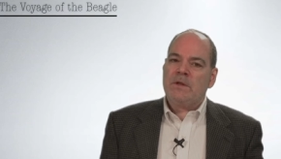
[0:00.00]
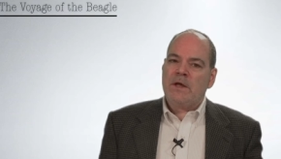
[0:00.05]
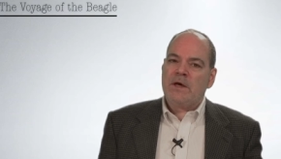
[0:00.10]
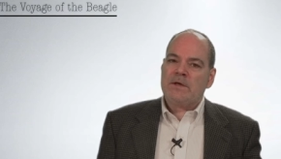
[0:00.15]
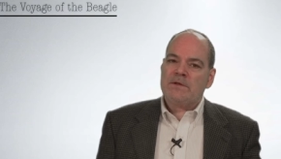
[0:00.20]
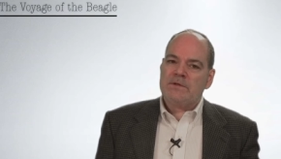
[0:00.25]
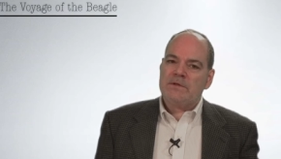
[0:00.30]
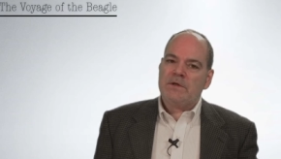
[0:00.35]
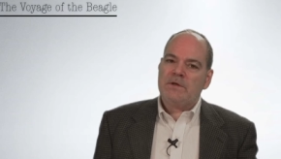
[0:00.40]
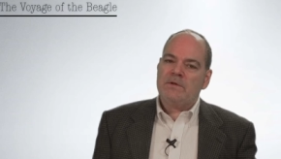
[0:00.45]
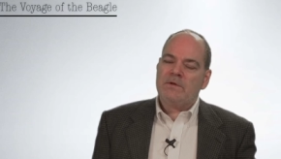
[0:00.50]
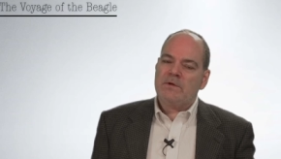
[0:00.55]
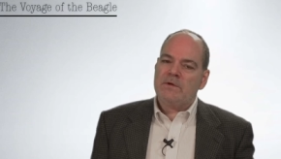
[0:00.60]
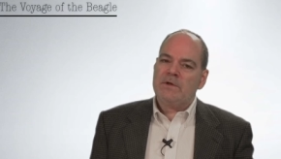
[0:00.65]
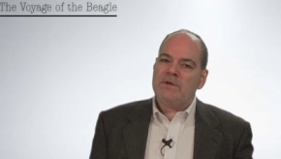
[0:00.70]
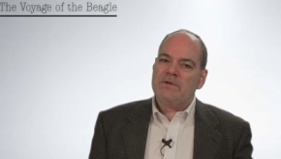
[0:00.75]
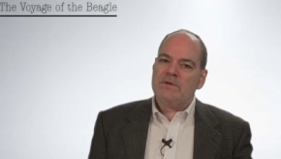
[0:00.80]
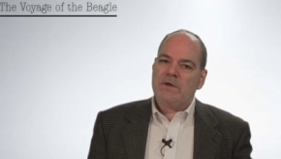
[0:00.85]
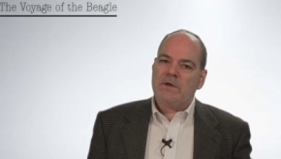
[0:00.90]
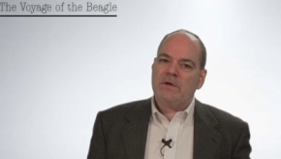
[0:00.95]
like I said, there
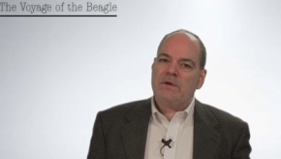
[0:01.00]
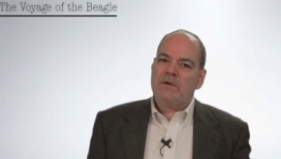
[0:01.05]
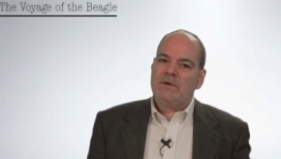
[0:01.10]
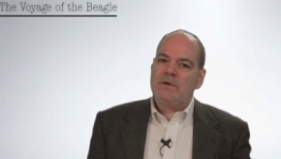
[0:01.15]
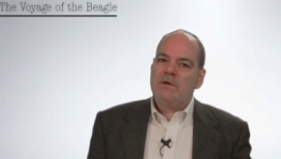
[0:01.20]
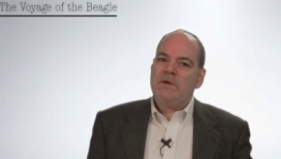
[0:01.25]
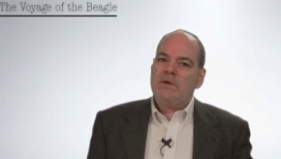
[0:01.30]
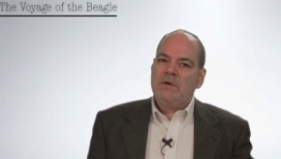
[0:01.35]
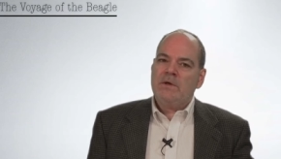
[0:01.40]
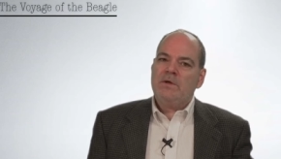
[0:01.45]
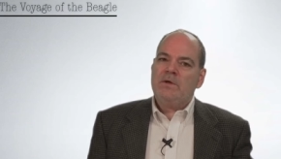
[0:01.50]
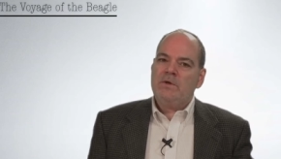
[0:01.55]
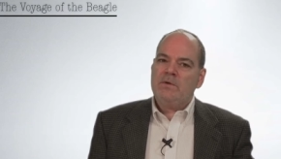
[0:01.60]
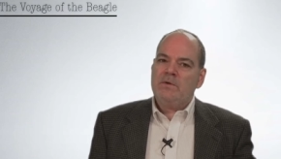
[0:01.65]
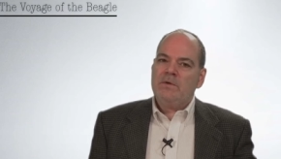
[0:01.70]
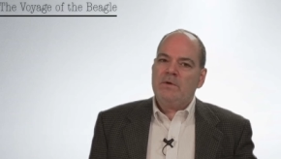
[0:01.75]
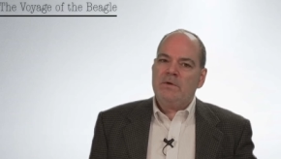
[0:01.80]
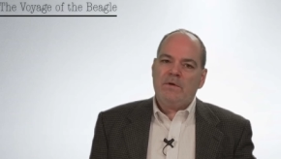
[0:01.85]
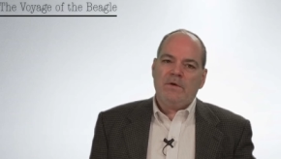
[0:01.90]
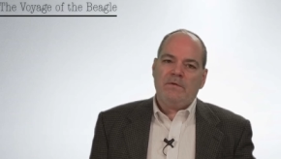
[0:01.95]
is a, you,
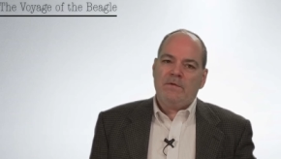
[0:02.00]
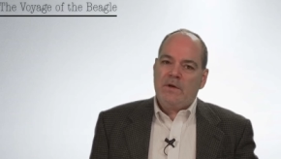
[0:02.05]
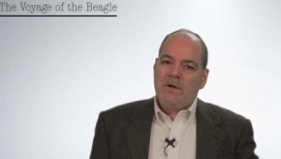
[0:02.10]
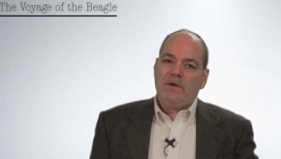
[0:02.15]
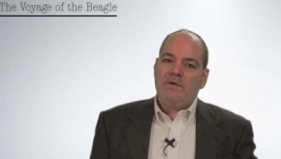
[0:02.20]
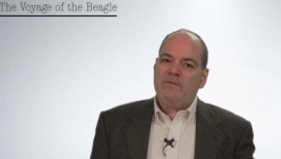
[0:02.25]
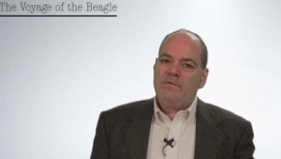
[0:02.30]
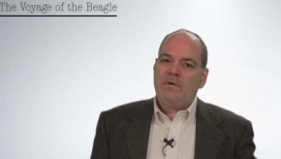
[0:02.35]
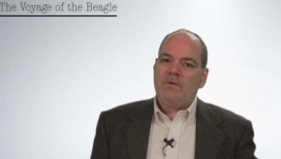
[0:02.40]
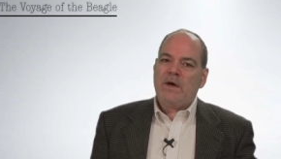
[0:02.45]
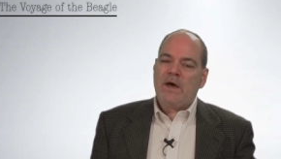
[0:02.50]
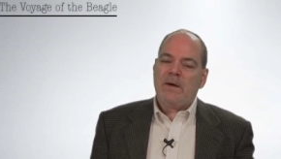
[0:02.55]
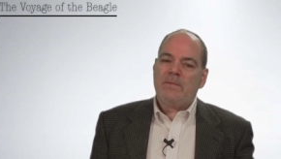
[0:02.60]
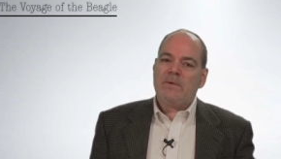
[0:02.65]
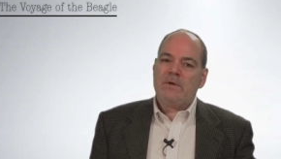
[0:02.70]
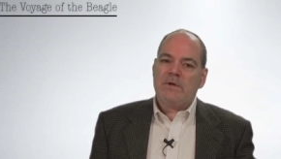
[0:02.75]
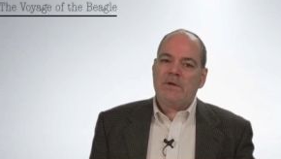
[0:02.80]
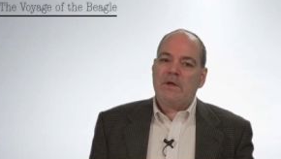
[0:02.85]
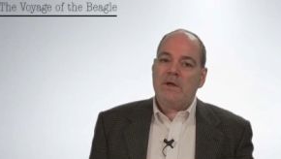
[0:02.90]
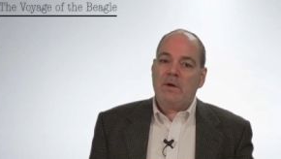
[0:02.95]
and if you
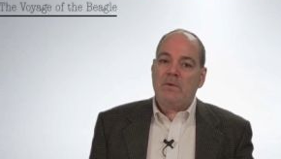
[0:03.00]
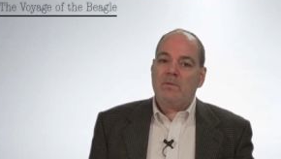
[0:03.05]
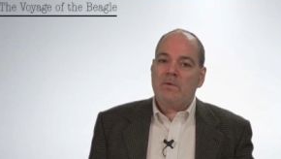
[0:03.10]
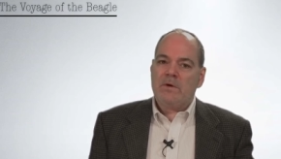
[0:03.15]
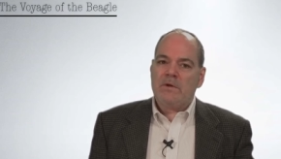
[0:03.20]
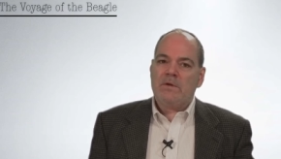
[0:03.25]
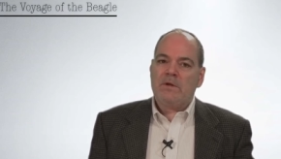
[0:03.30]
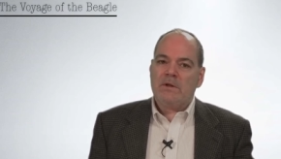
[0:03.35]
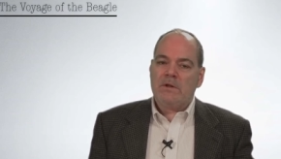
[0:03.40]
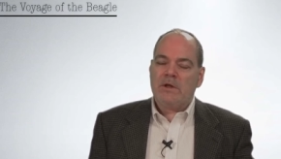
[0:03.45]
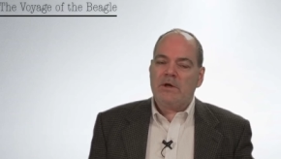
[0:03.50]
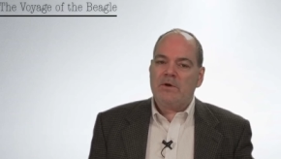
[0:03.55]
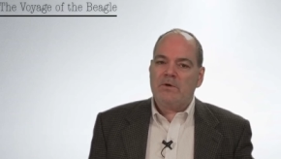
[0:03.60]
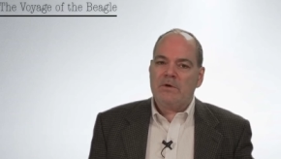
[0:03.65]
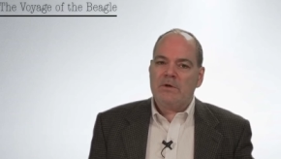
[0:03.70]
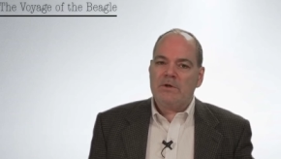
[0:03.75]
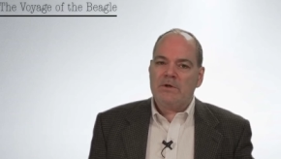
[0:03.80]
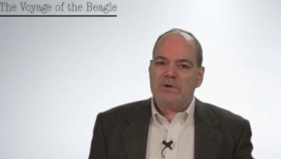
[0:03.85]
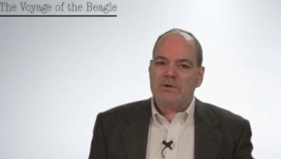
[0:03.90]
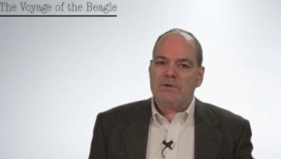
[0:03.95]
happen to get one of the later
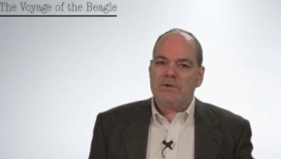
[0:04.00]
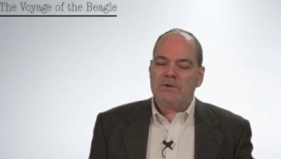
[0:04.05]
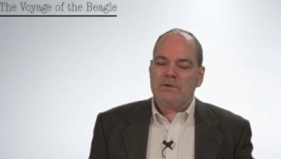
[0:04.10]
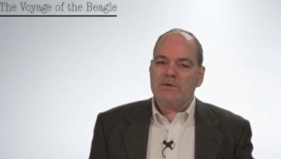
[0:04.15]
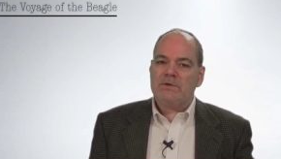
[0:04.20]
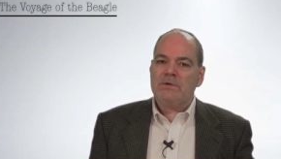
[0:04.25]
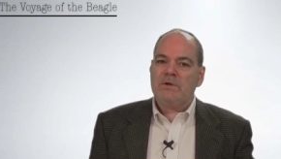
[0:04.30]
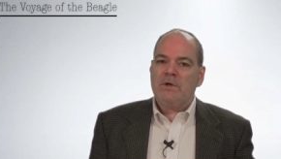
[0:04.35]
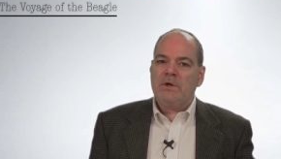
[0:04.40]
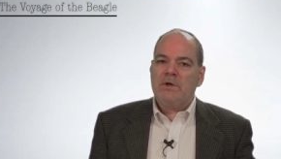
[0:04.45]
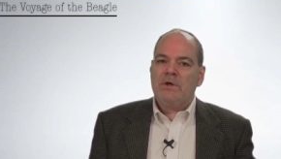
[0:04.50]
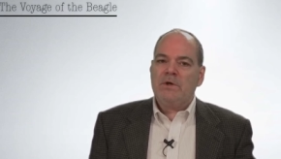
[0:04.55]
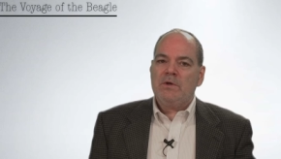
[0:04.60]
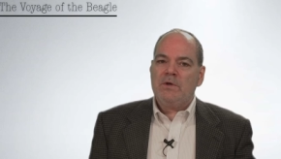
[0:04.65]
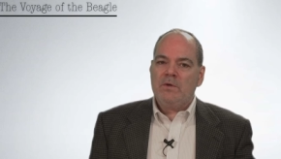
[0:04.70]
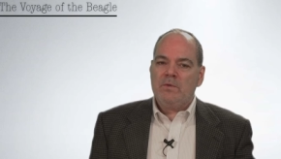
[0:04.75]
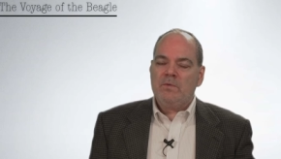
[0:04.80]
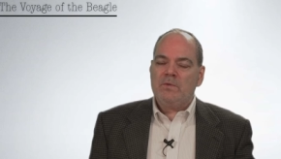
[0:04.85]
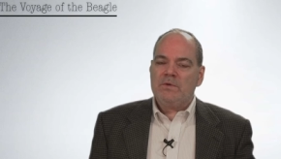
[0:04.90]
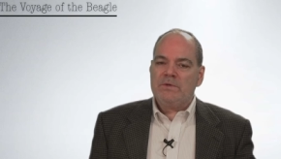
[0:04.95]
editions,
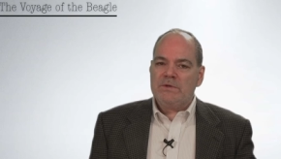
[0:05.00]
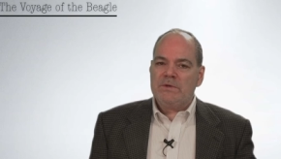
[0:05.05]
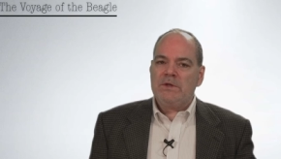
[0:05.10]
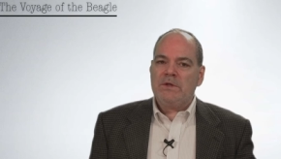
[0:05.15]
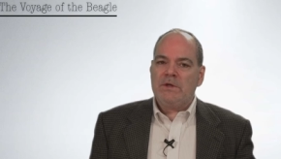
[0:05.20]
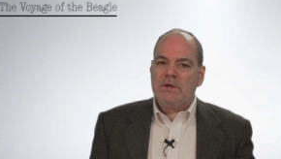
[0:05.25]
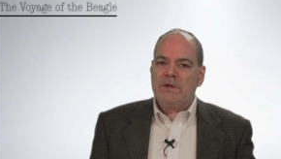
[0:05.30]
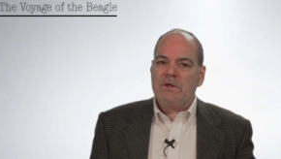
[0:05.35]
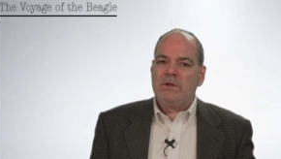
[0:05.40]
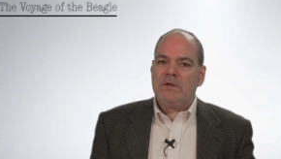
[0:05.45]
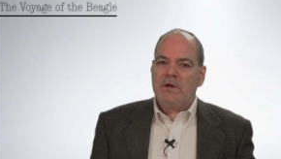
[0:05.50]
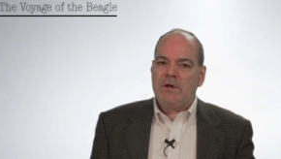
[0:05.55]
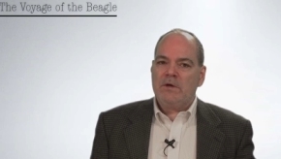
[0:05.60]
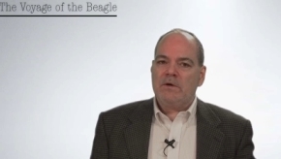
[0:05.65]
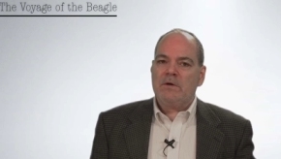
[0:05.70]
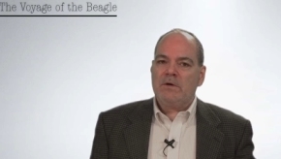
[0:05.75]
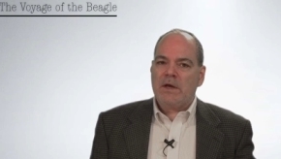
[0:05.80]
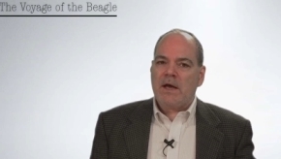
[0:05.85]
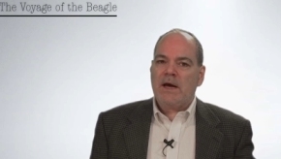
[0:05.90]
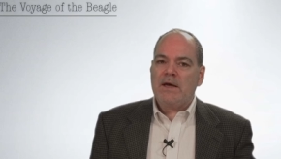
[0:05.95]
you will see in
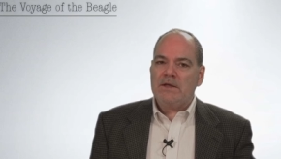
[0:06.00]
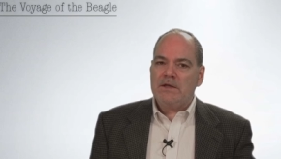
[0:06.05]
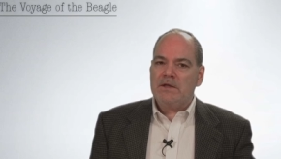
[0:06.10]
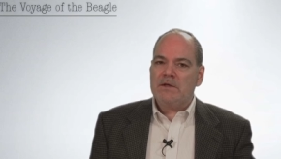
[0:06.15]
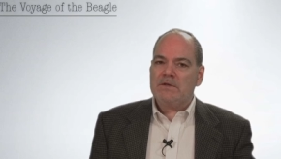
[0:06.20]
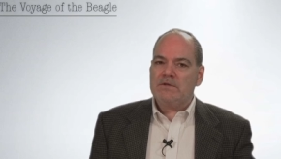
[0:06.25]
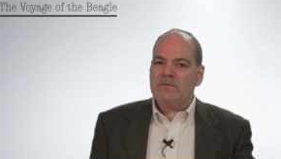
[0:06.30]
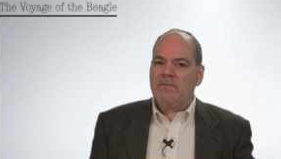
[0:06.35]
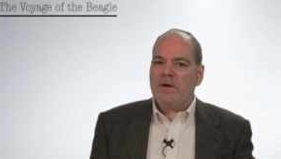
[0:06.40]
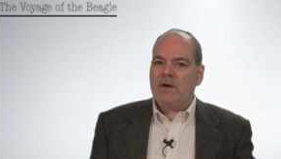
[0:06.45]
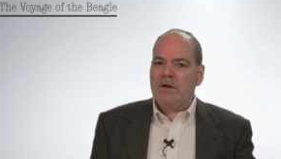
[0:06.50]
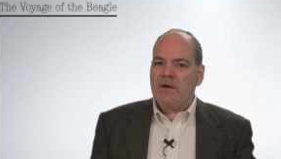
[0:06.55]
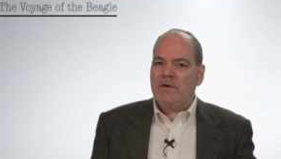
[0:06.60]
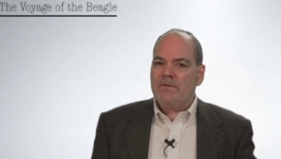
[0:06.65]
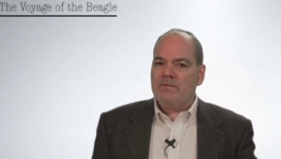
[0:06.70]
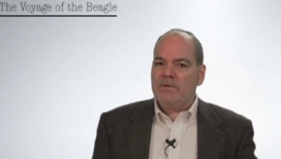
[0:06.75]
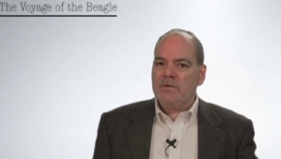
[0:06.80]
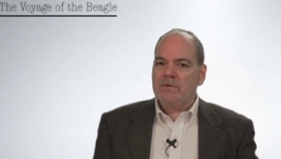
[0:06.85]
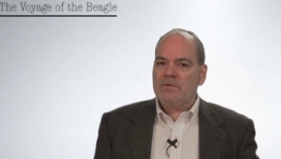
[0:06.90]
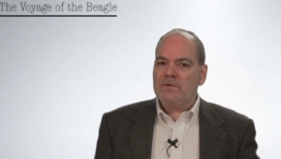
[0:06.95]
their ideas about
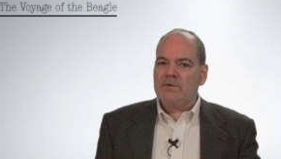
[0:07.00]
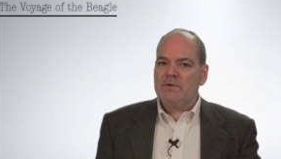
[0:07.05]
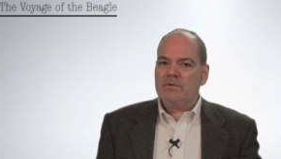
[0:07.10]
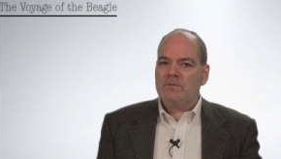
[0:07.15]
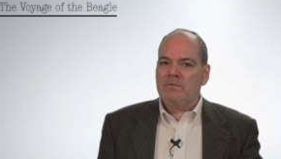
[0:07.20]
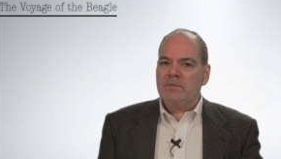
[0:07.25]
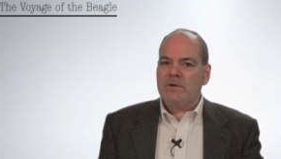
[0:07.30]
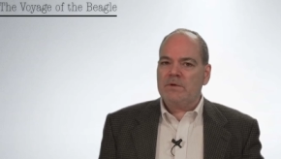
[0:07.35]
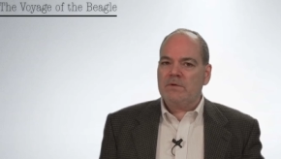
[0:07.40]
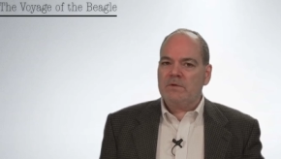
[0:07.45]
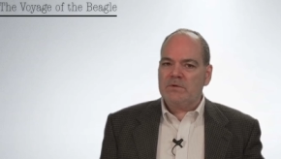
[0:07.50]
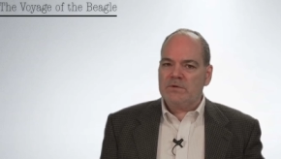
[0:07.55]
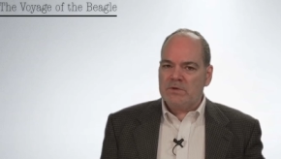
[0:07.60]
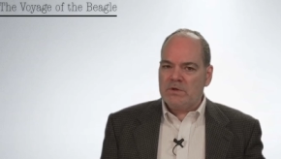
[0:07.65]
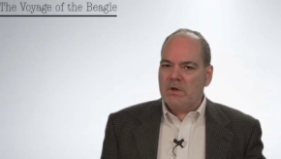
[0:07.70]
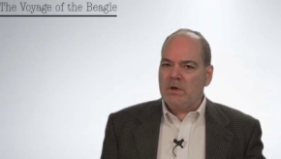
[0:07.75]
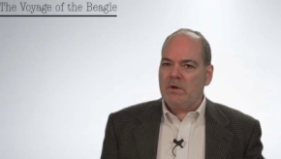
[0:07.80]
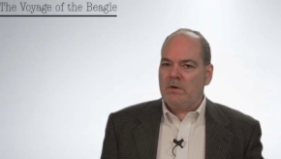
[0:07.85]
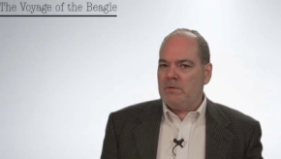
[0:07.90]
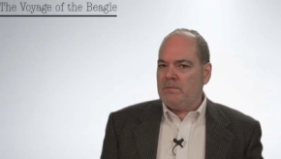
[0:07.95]
evolution, but they're
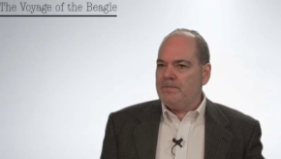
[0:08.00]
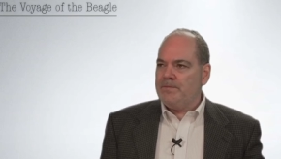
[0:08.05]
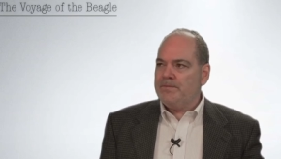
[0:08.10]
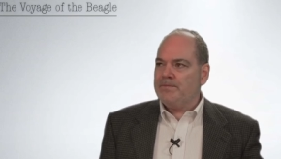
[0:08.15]
subtle.